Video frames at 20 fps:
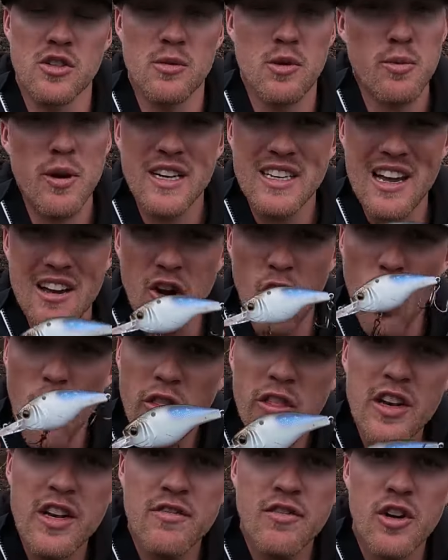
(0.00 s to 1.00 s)
So I'm going to break down
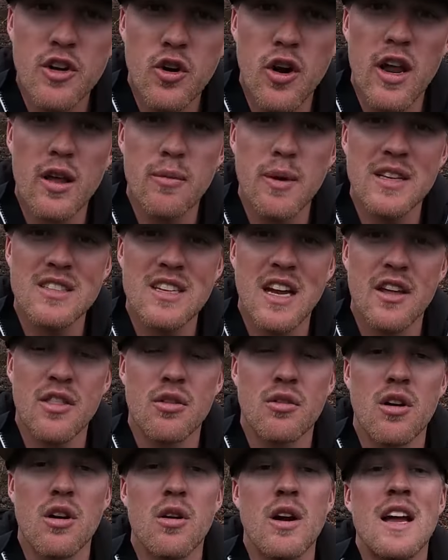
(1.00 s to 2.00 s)
all the different crankbaits I
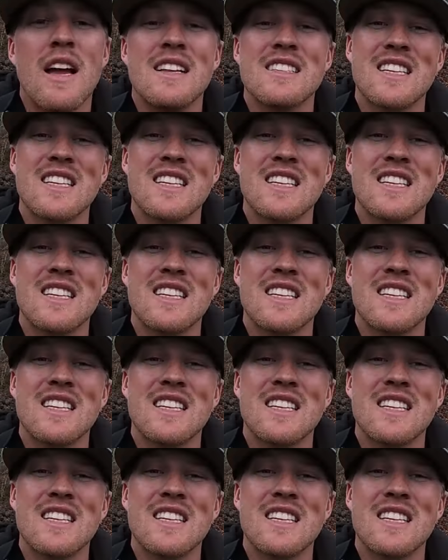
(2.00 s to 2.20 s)
throw.